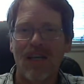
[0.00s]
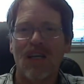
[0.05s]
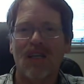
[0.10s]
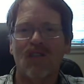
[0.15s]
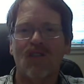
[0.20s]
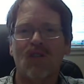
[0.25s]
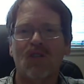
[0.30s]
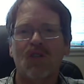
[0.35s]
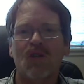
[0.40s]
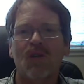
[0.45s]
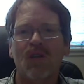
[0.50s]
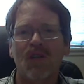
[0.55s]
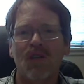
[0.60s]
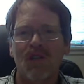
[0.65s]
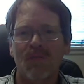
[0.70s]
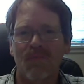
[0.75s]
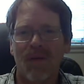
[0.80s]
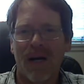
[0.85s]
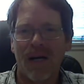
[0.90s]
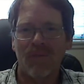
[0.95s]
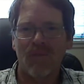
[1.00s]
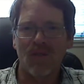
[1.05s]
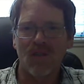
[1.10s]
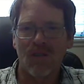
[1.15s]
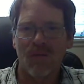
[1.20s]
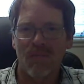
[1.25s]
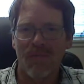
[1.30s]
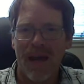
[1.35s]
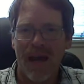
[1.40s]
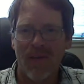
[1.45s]
So turn in your Bibles
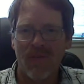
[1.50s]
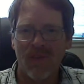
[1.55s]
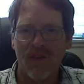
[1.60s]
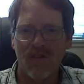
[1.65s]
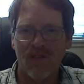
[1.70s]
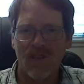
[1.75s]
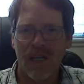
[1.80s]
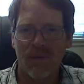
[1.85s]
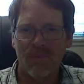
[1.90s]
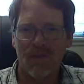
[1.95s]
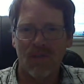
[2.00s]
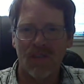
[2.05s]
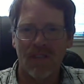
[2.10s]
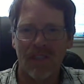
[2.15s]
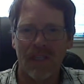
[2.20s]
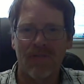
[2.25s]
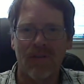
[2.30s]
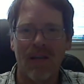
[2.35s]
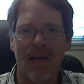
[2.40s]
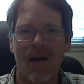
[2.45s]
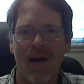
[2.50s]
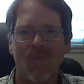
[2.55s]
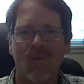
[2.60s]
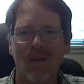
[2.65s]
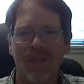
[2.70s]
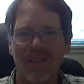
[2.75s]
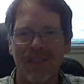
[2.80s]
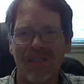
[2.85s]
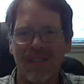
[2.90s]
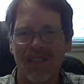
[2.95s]
to Matthew chapter 7. I
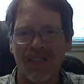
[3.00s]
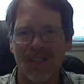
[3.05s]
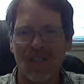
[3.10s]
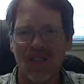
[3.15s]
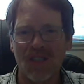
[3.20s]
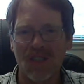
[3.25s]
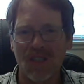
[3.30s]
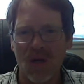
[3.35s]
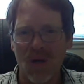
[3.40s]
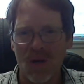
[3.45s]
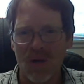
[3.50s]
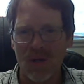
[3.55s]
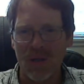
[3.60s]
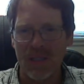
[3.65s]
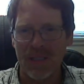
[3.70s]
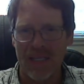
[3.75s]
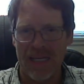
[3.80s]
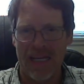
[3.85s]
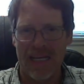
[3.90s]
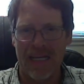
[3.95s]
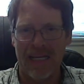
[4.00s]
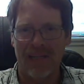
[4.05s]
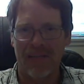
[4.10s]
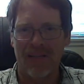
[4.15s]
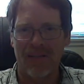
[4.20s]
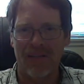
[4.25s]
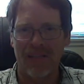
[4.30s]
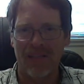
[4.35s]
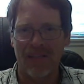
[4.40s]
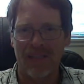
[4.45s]
want us to start at the end
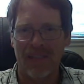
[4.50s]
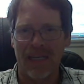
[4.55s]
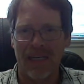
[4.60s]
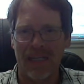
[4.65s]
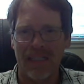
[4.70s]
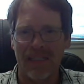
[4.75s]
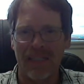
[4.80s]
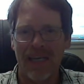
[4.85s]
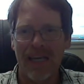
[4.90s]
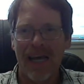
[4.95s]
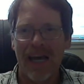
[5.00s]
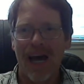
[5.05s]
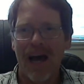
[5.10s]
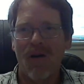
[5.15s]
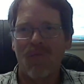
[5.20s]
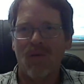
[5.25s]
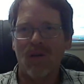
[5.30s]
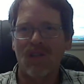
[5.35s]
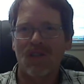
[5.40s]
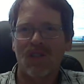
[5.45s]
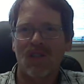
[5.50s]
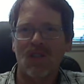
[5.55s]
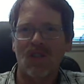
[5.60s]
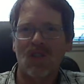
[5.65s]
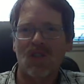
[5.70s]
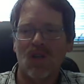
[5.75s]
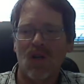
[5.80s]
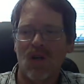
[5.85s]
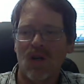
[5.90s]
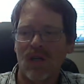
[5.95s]
of this text. I want us to
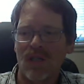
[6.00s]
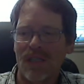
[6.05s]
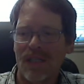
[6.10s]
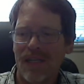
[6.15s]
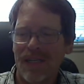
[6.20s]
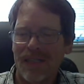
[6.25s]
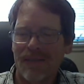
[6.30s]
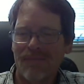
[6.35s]
start